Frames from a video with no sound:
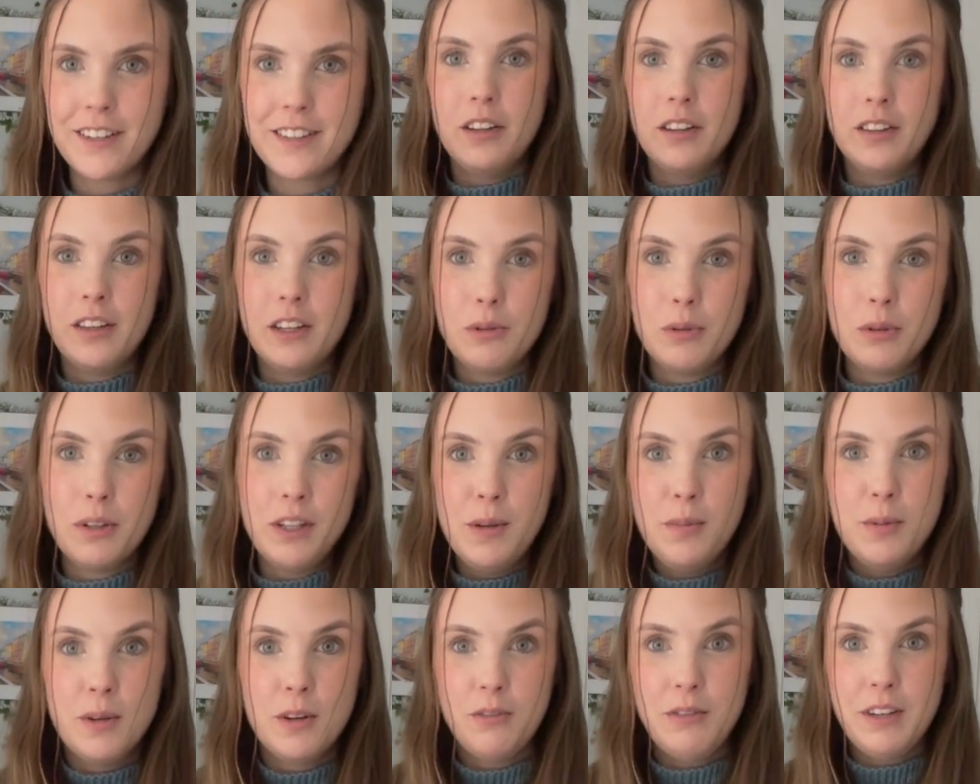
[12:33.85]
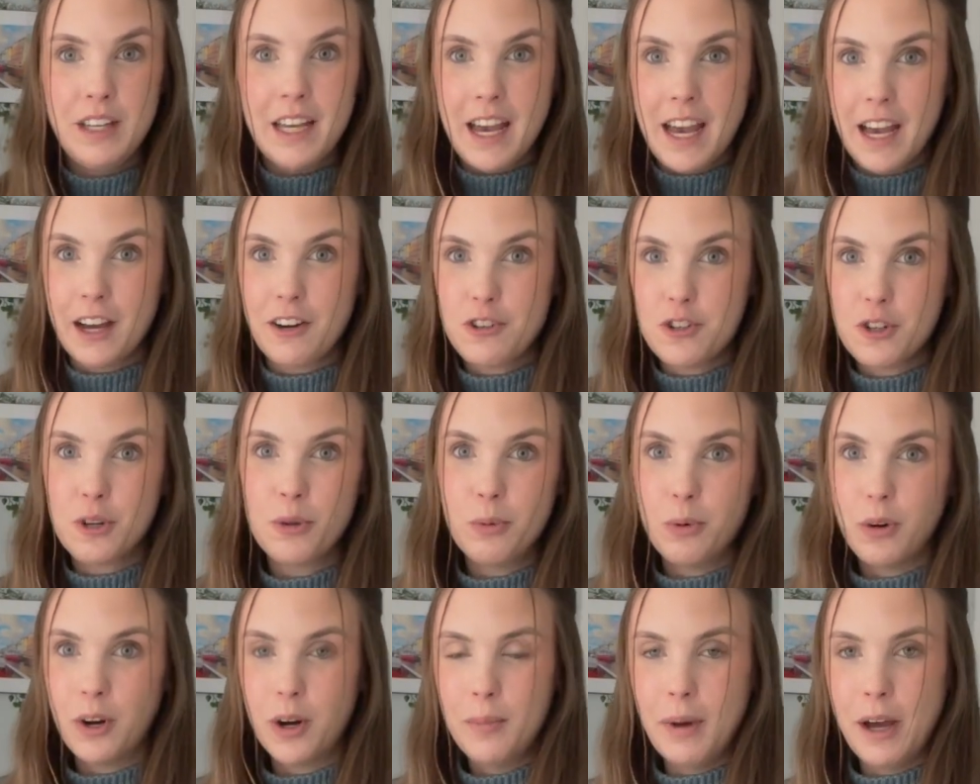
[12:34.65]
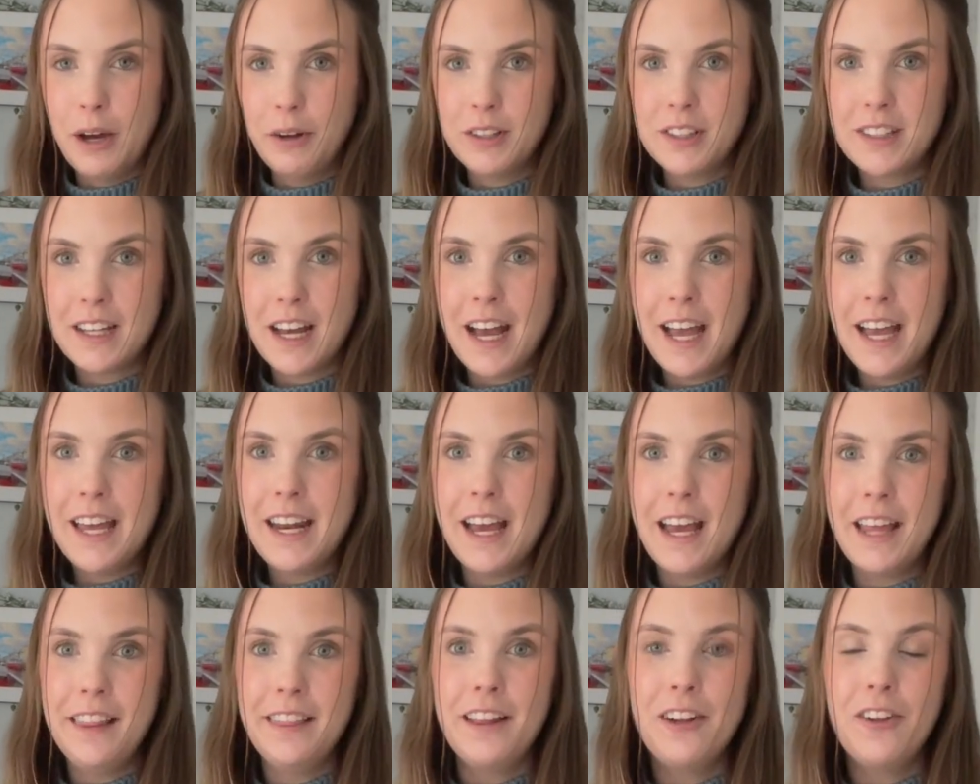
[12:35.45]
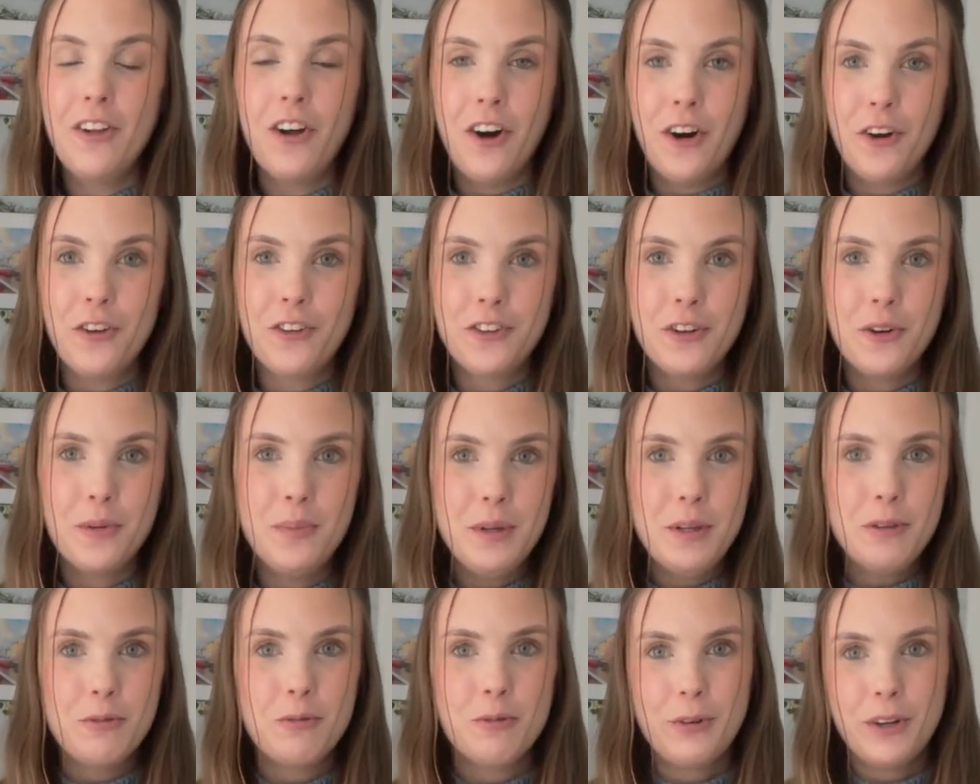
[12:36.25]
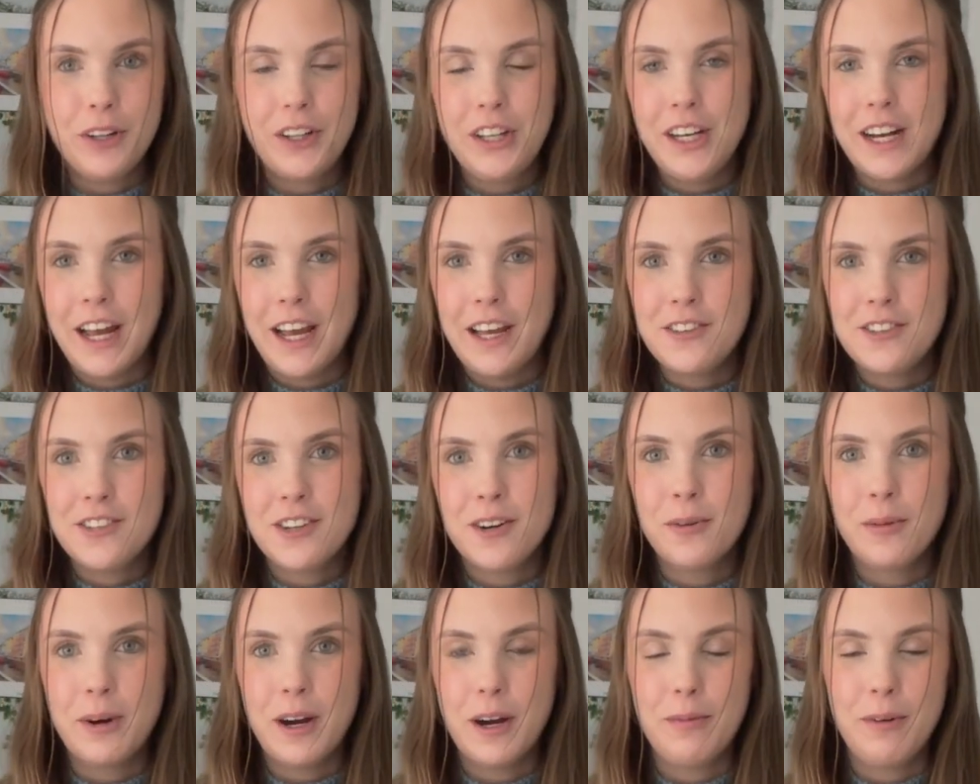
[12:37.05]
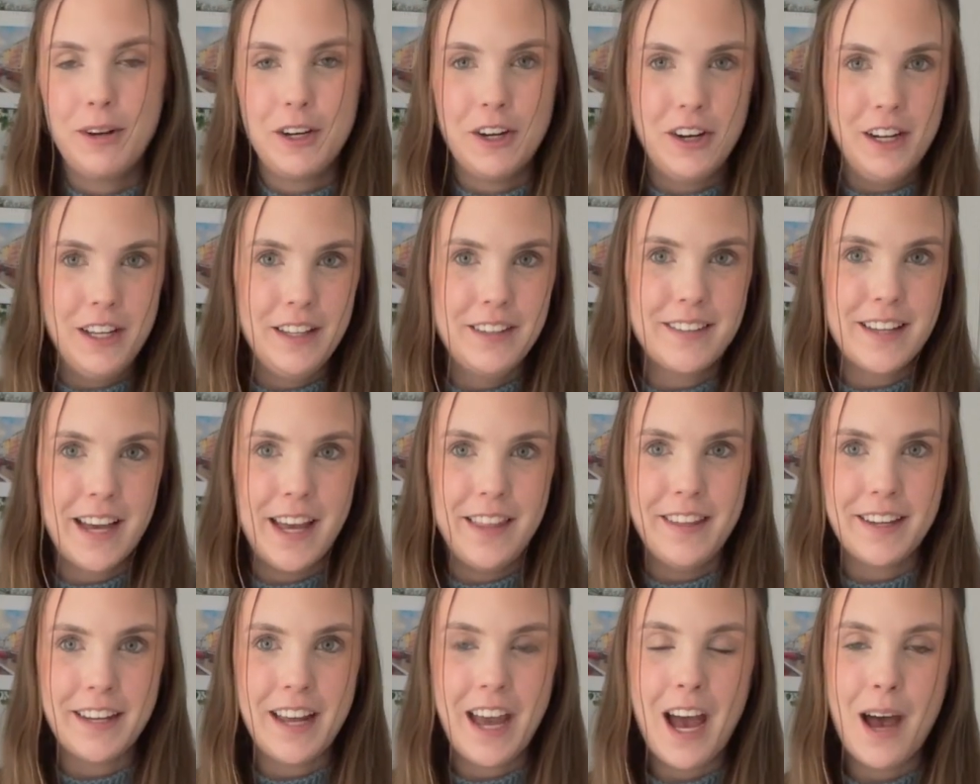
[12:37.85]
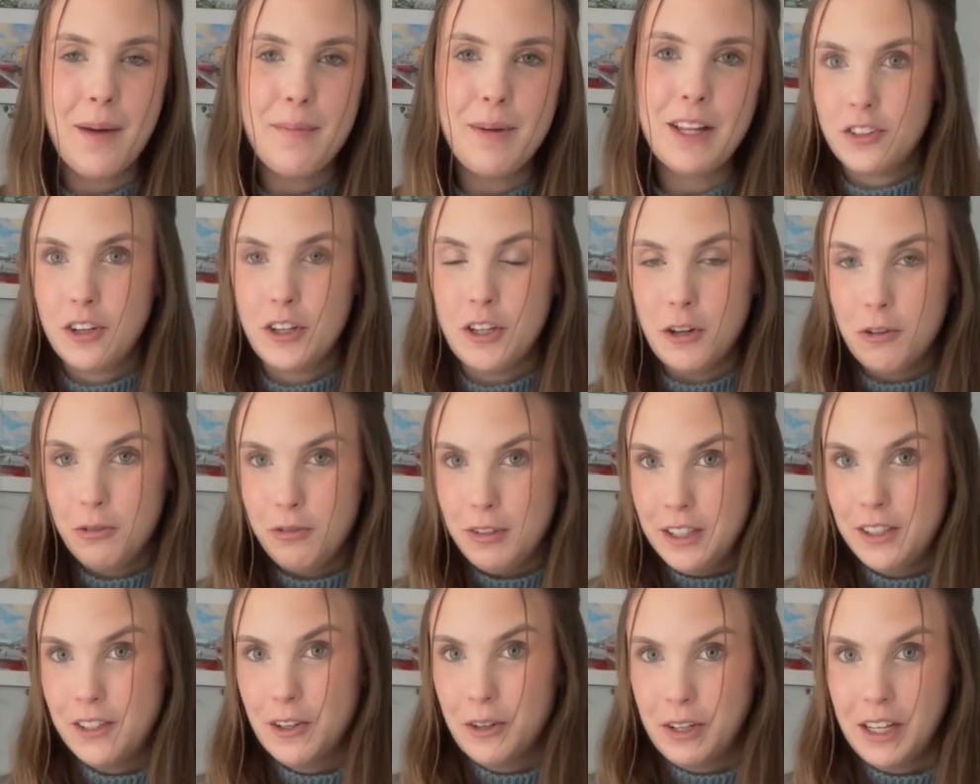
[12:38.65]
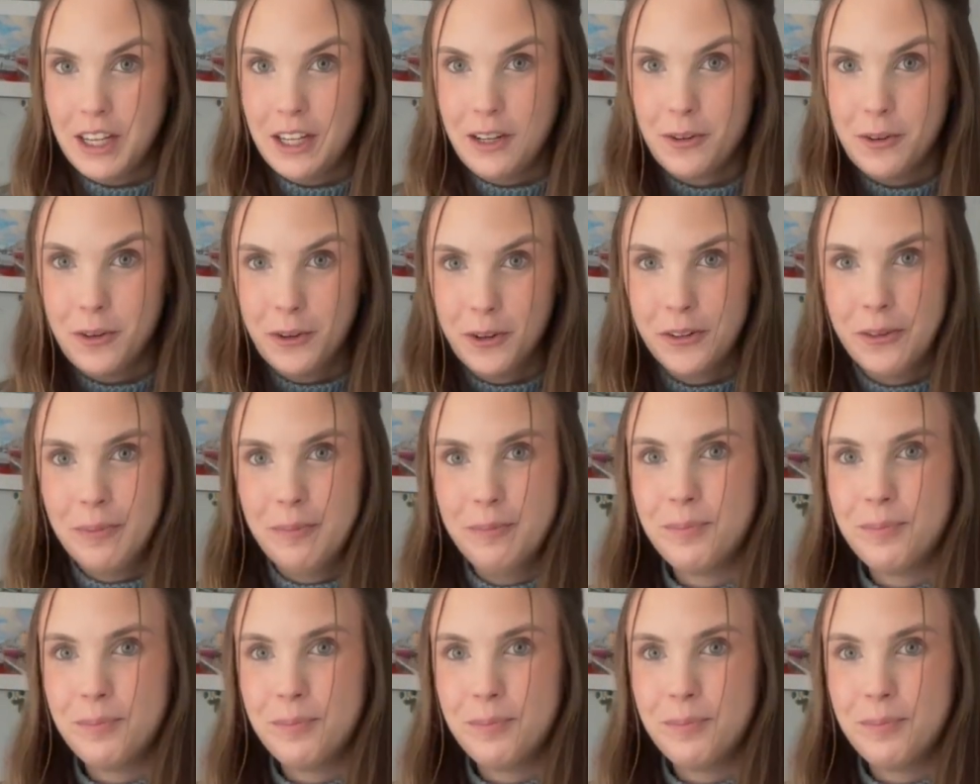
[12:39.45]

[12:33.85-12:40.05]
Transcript: This will keep your feet extra warm outside, and they'll also be really nice to wear when you're inside the cabin so your feet don't get cold.